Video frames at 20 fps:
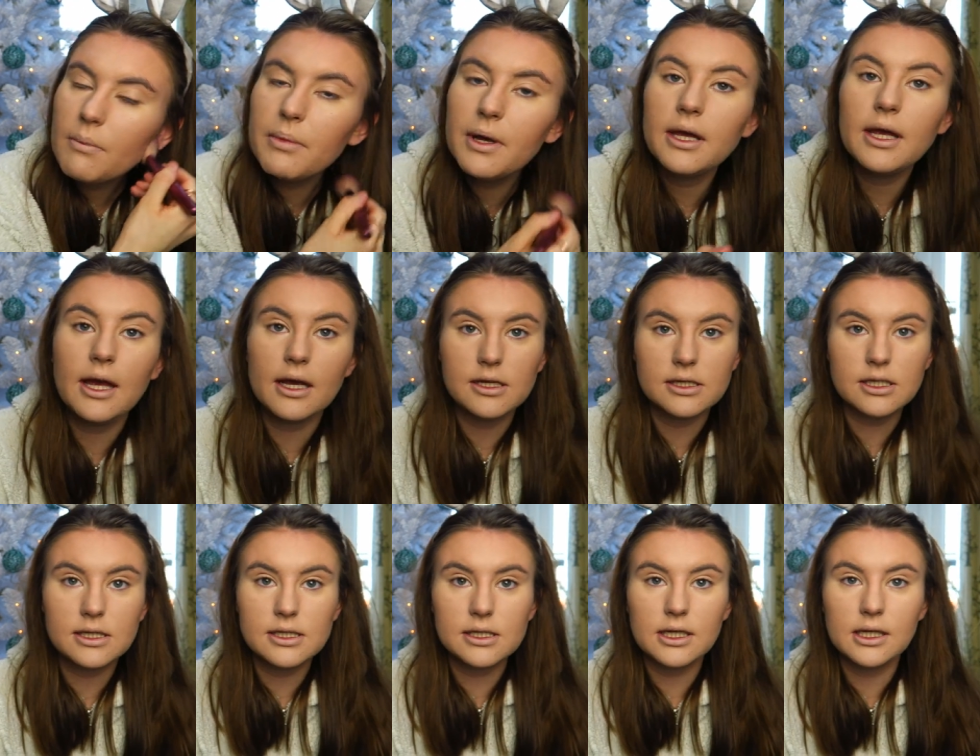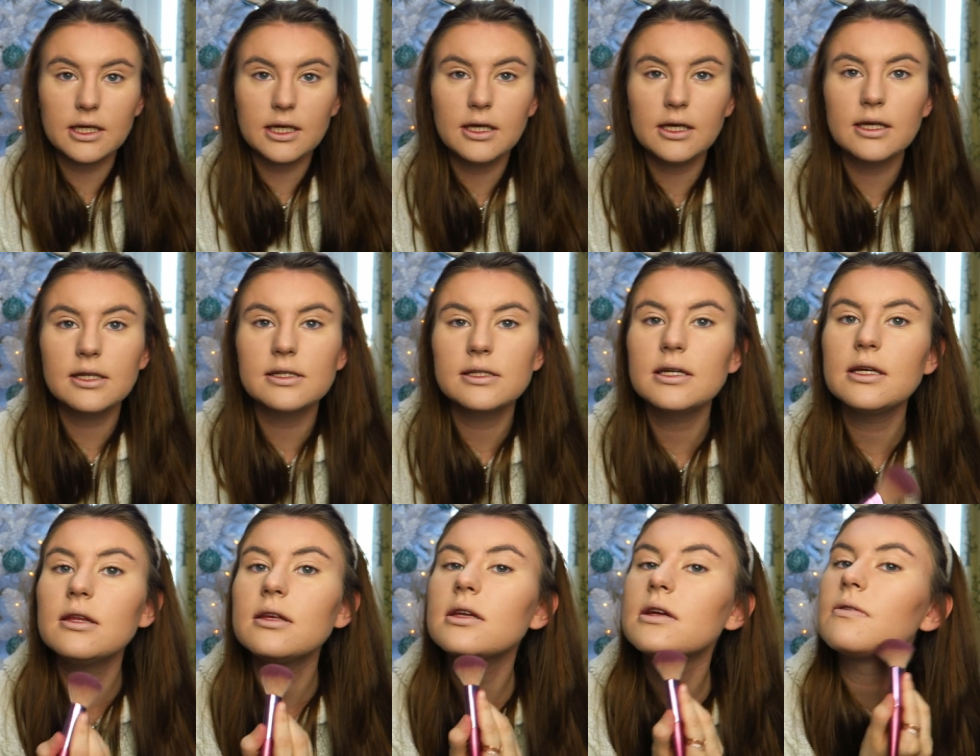But yes, yeah, so you can
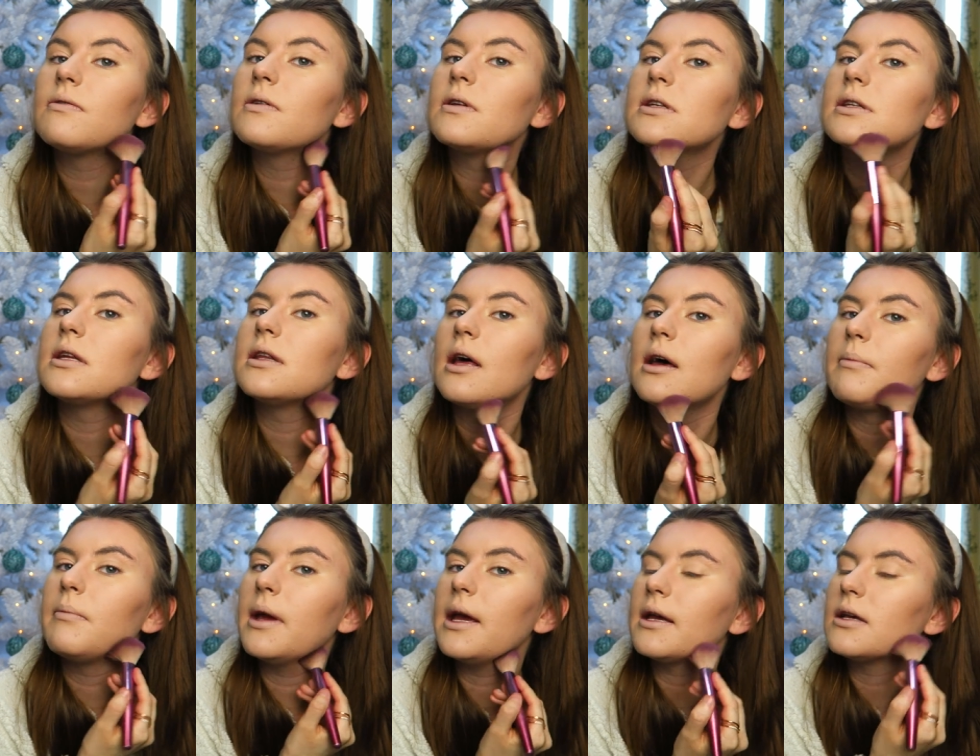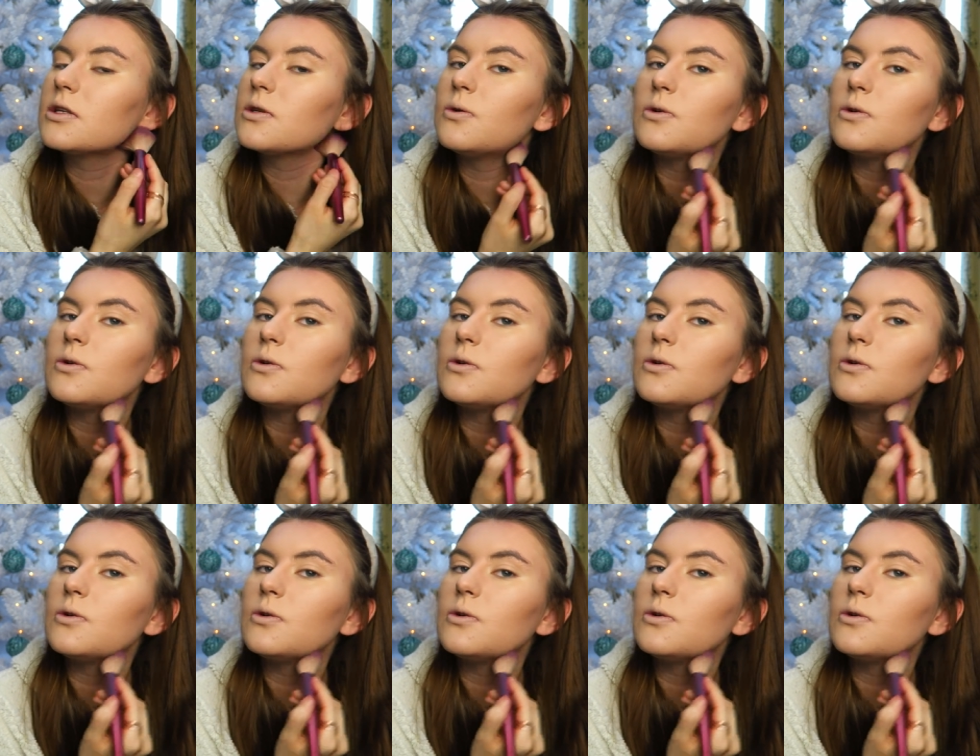see the difference that that makes.